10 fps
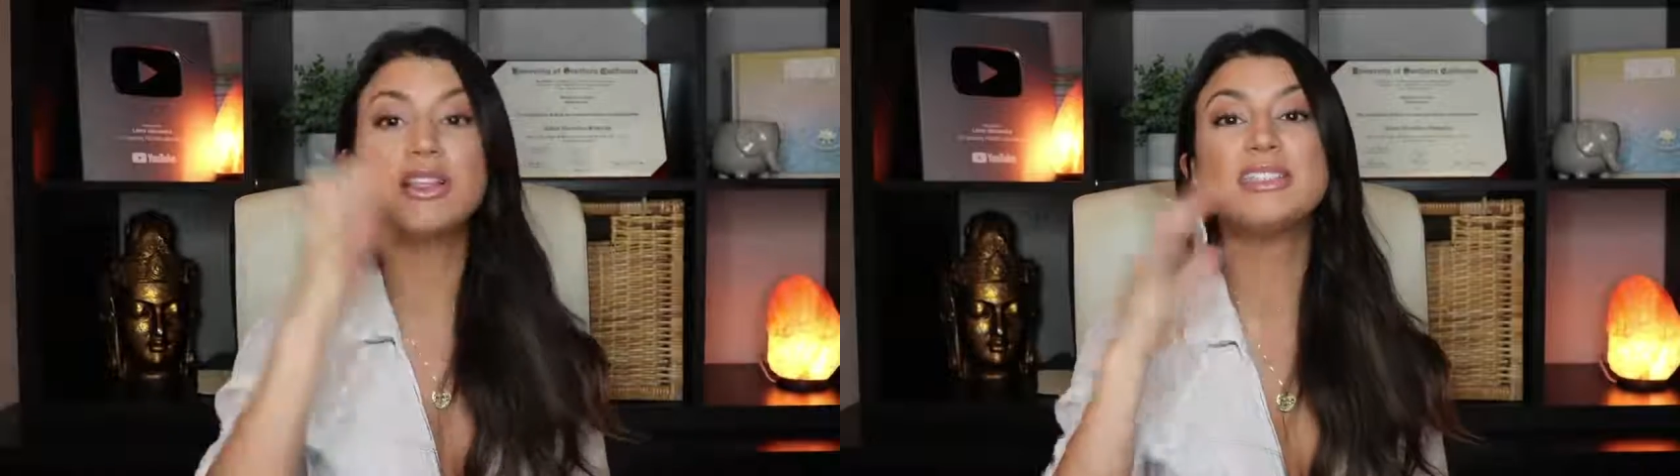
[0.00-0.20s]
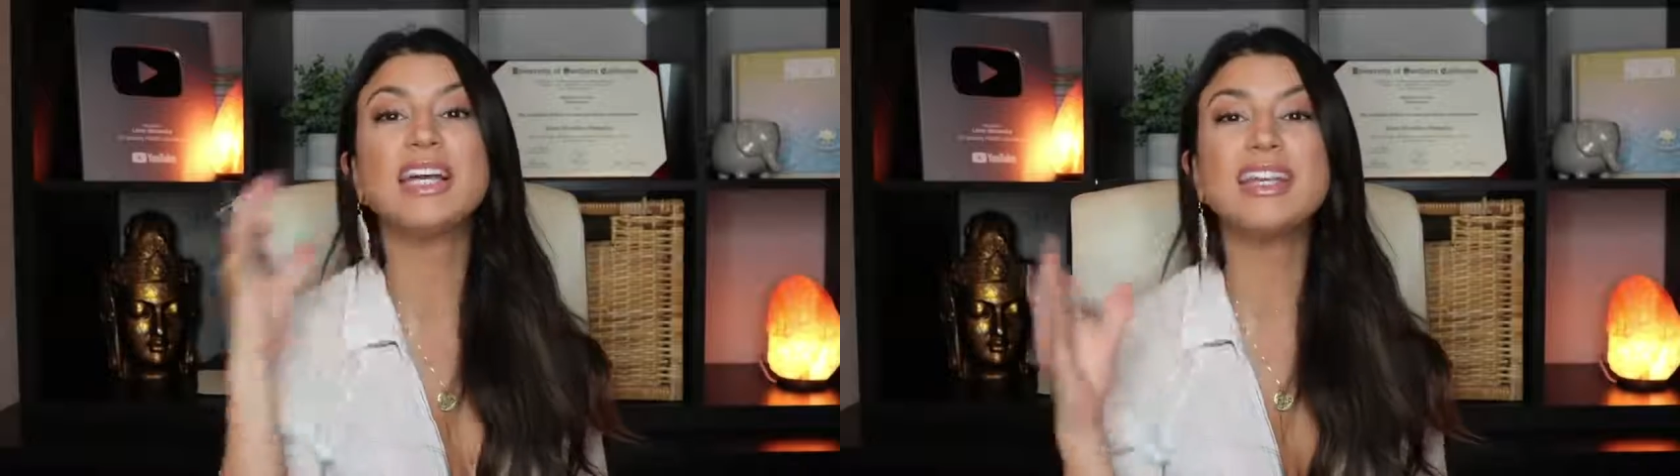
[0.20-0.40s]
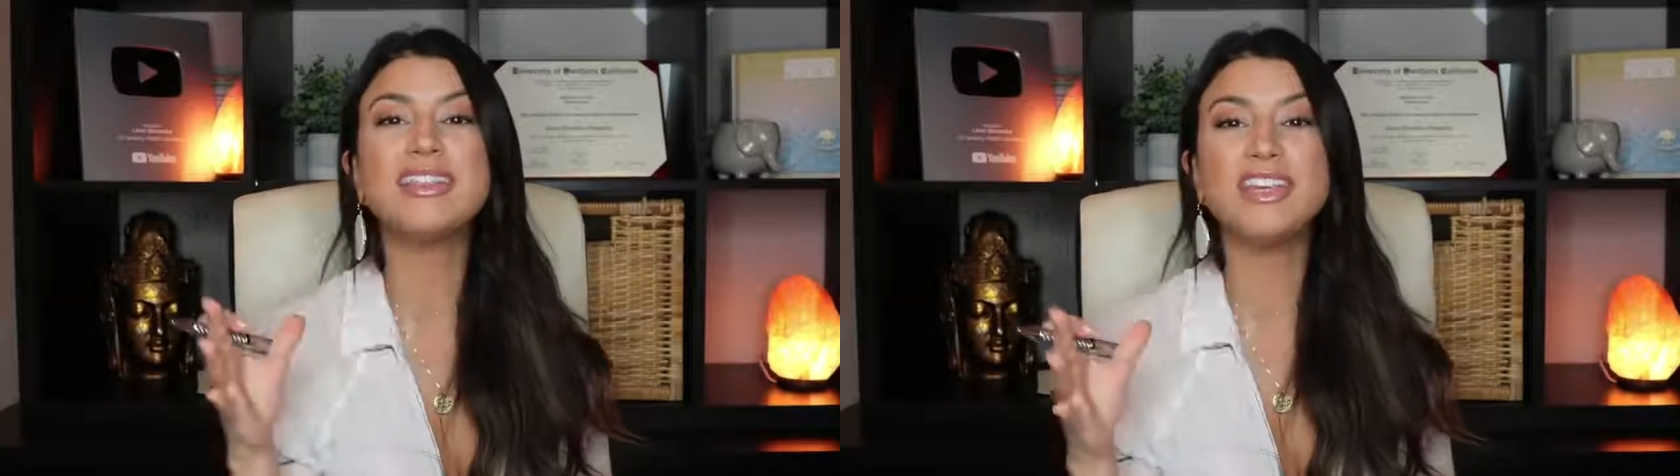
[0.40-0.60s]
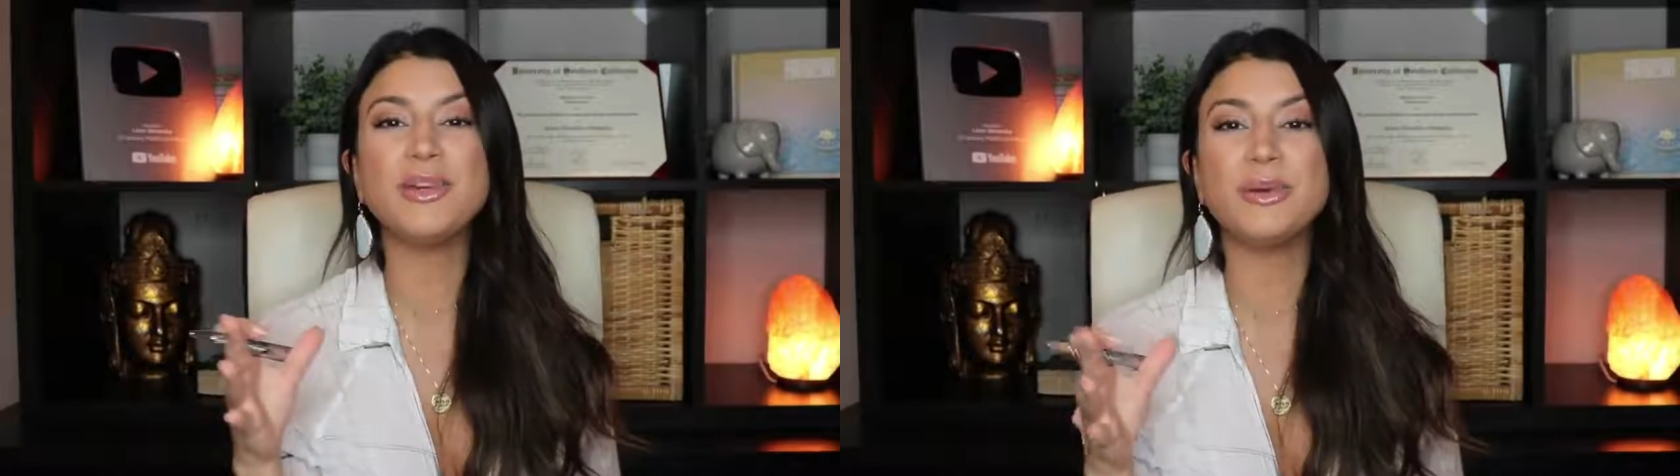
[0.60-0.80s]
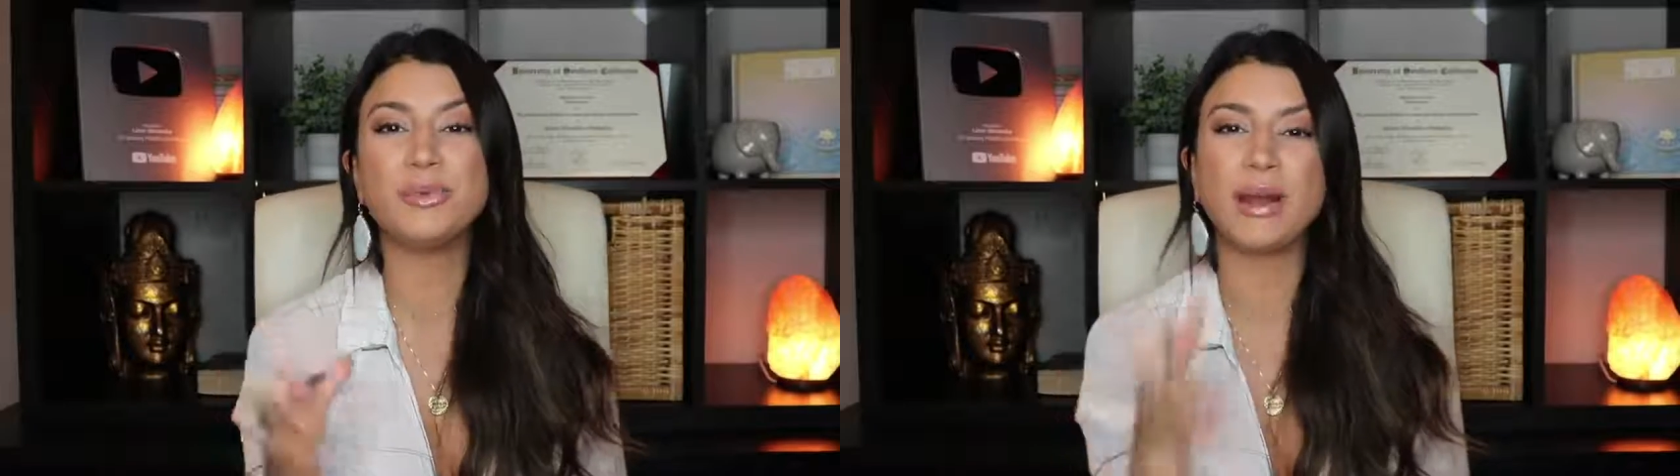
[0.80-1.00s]
the second thing
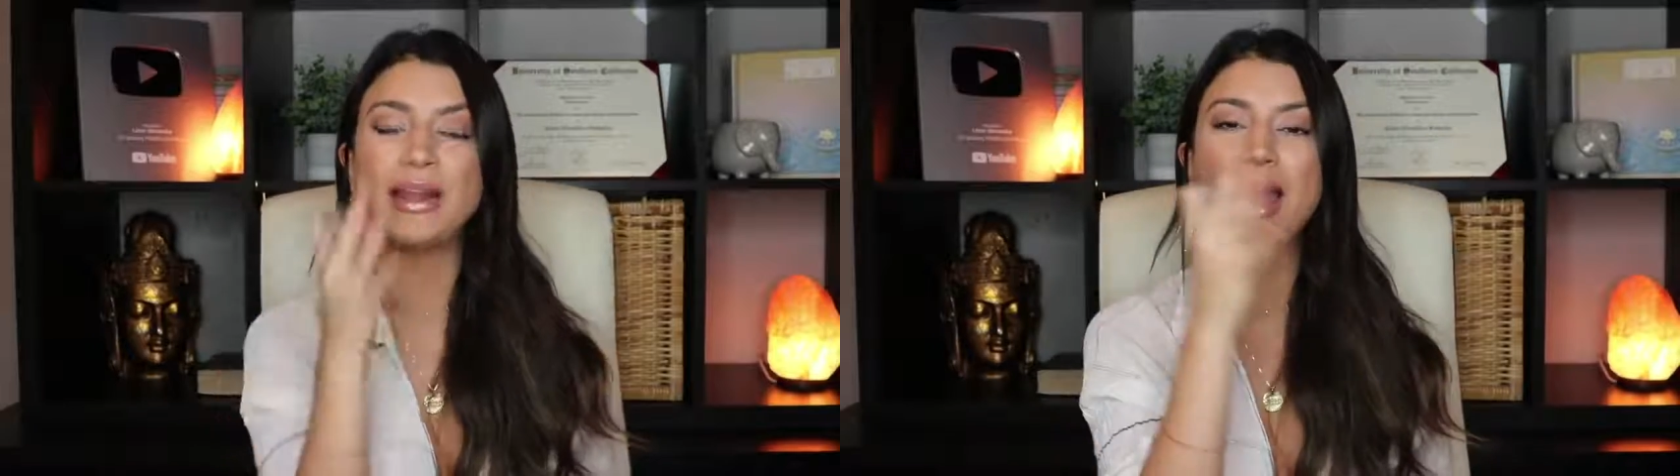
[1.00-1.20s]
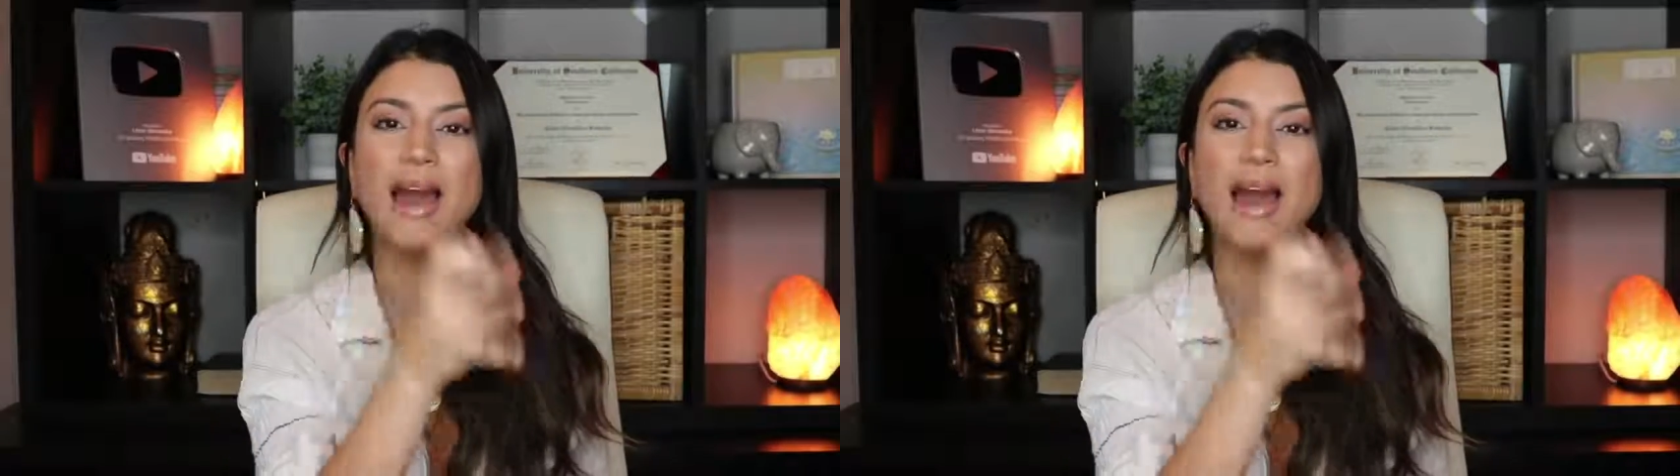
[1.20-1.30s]
you would write